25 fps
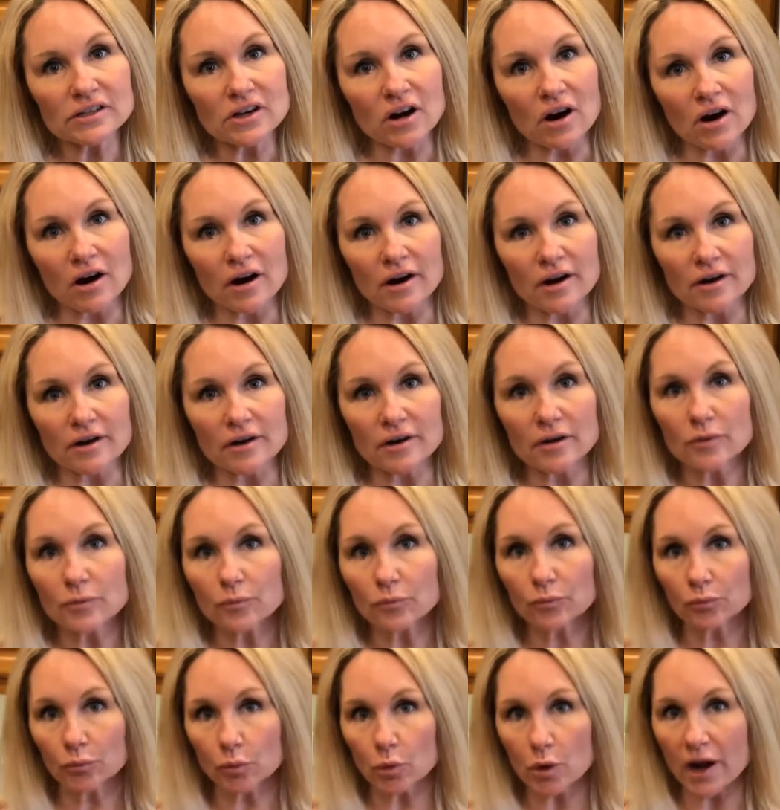our
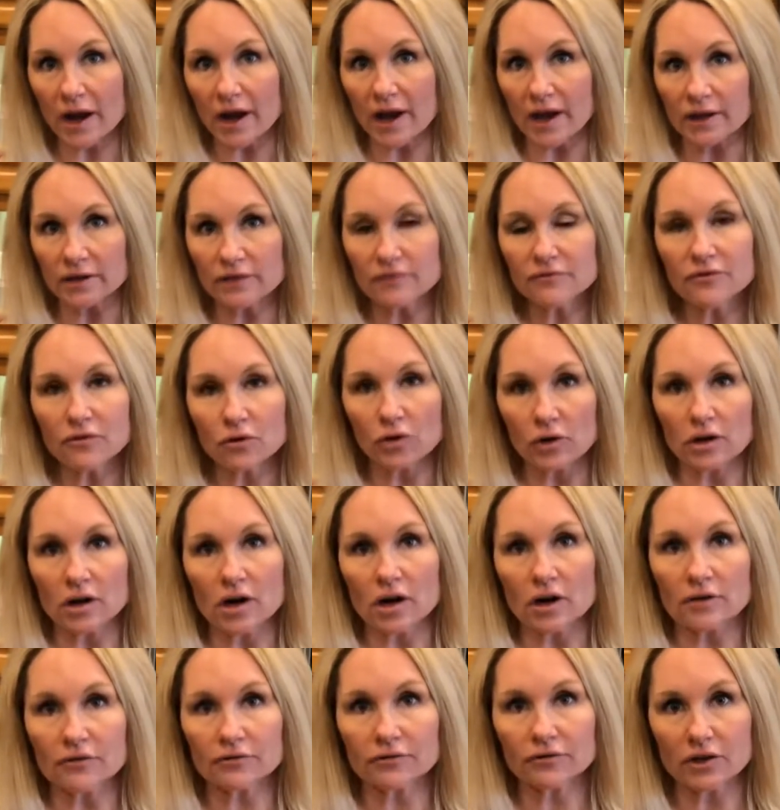bread for
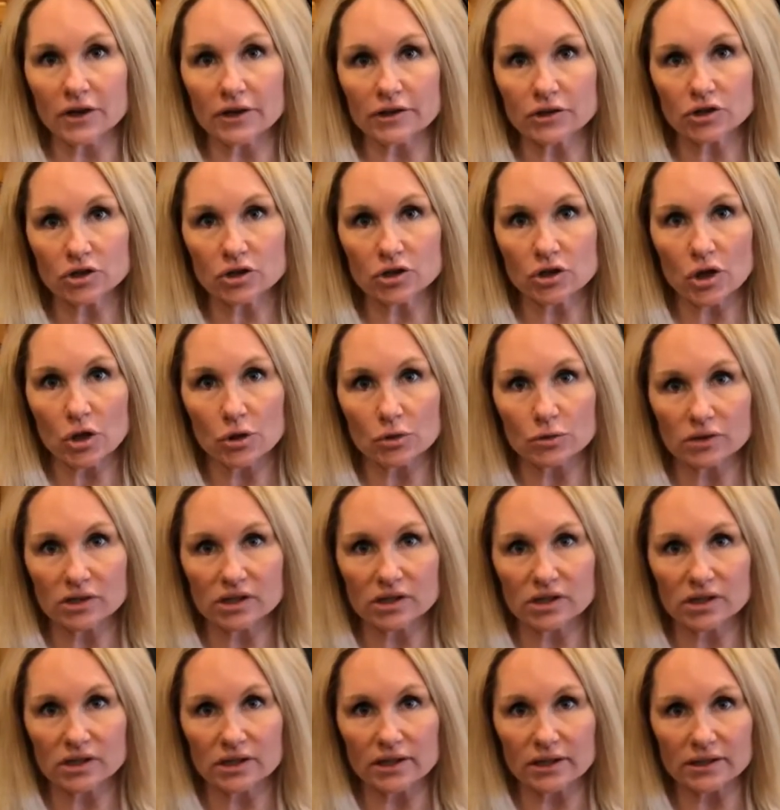our French toast
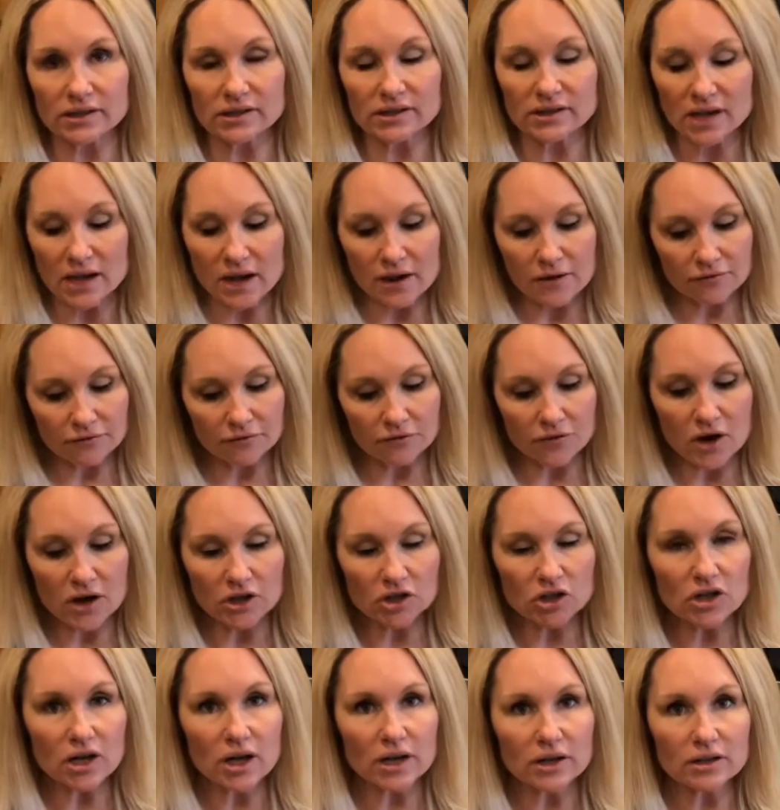sticks,
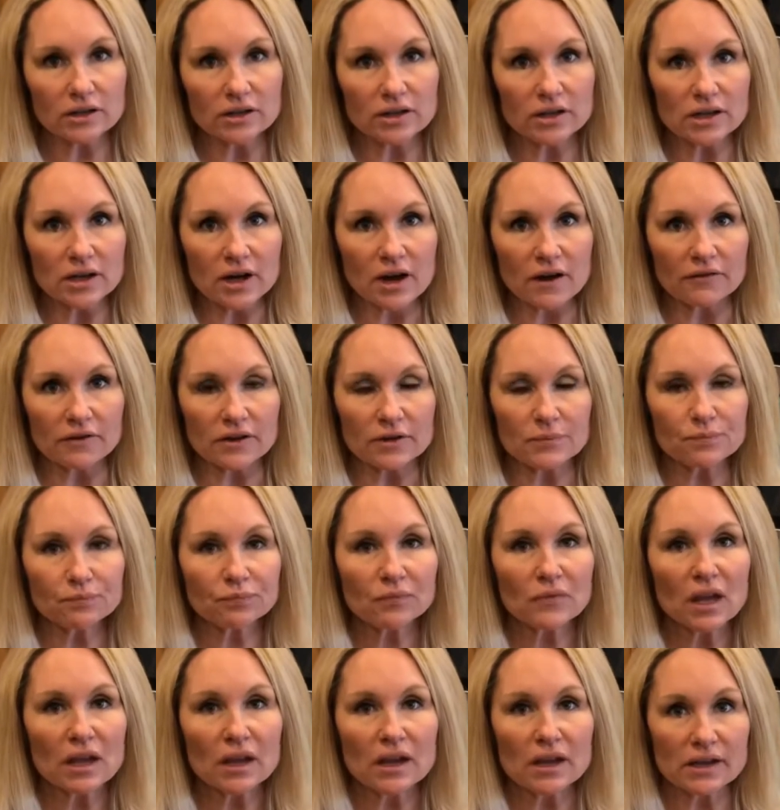fresh out of the oven.
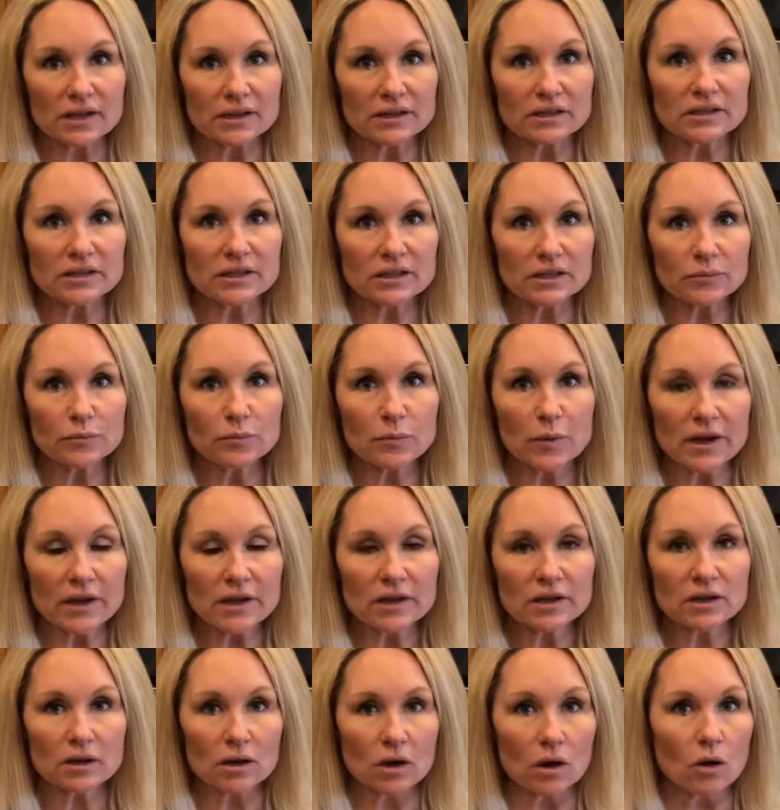It did
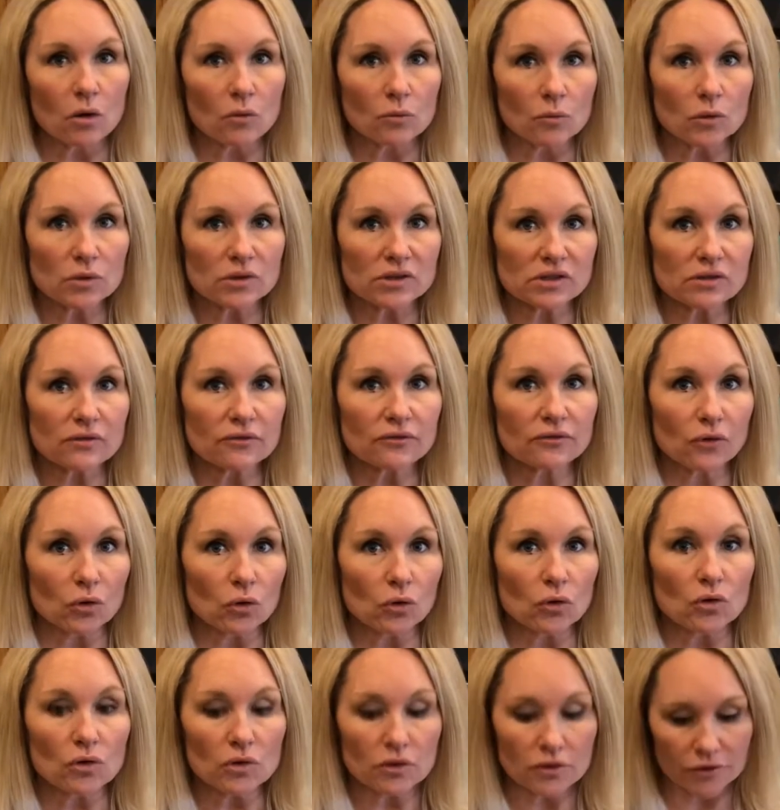bake almost the
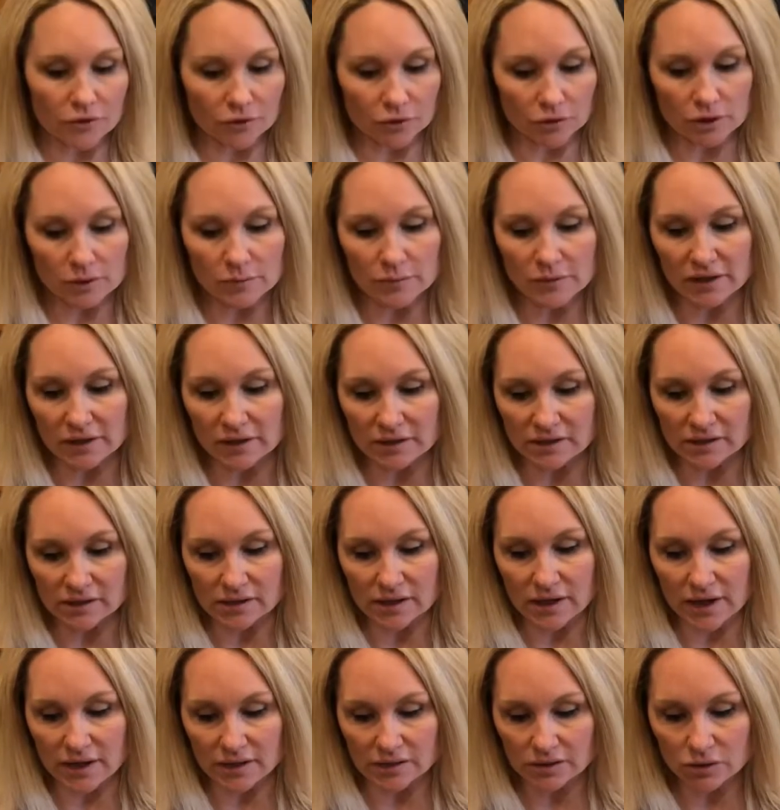full 30 minutes, and
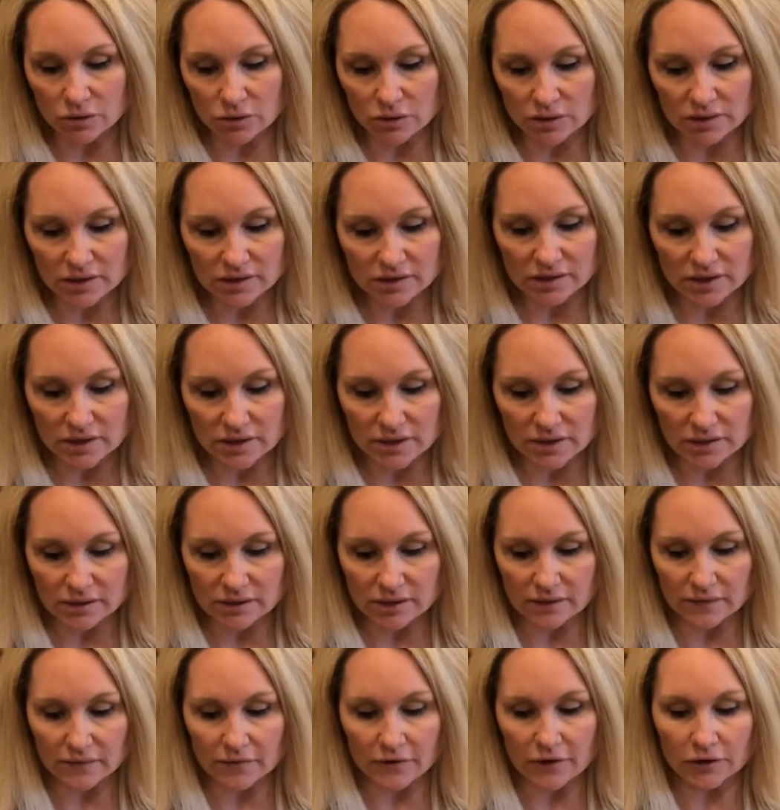as you can see, it's
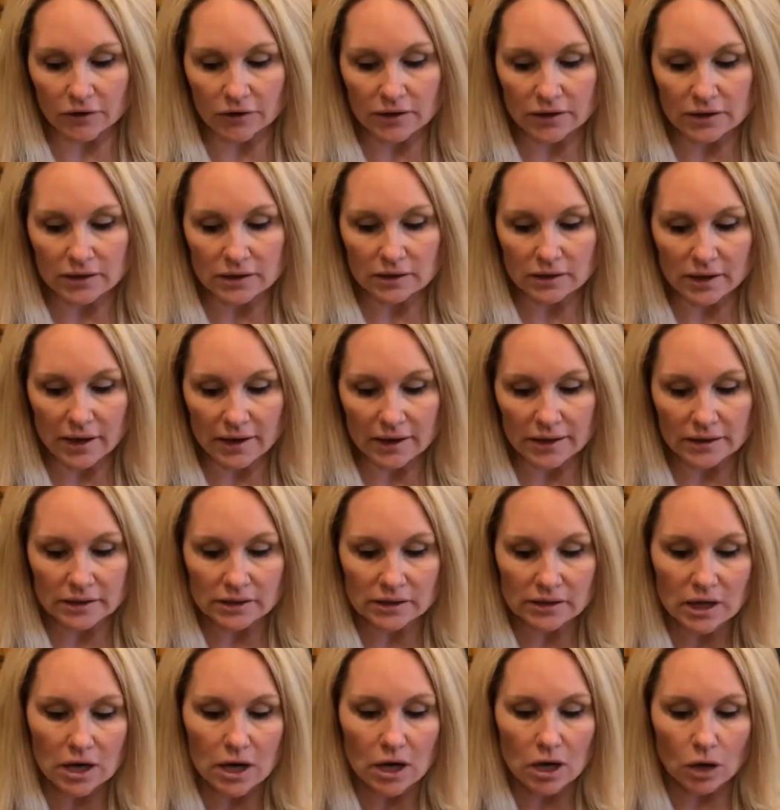a very nice
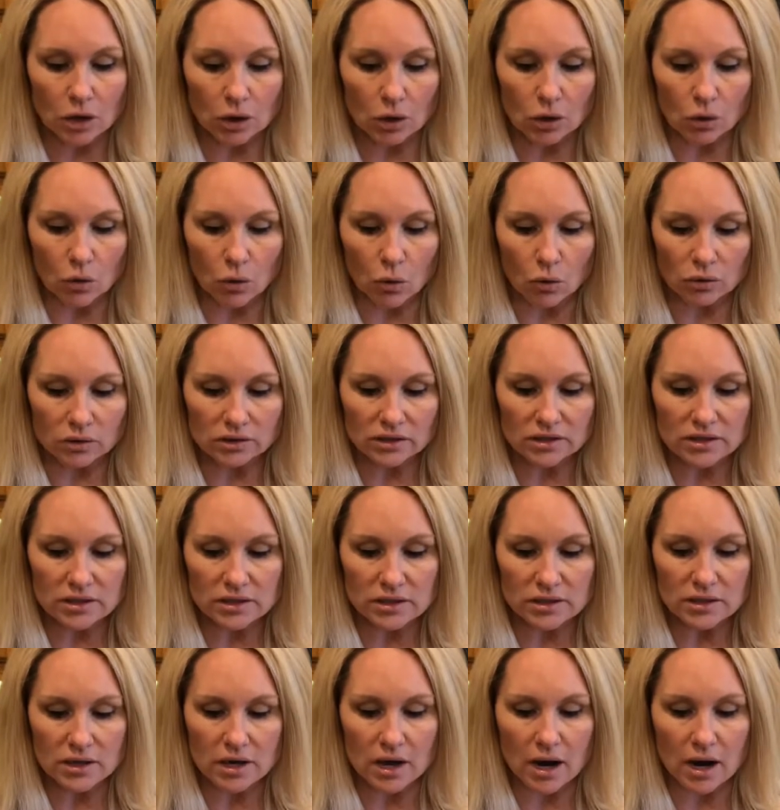golden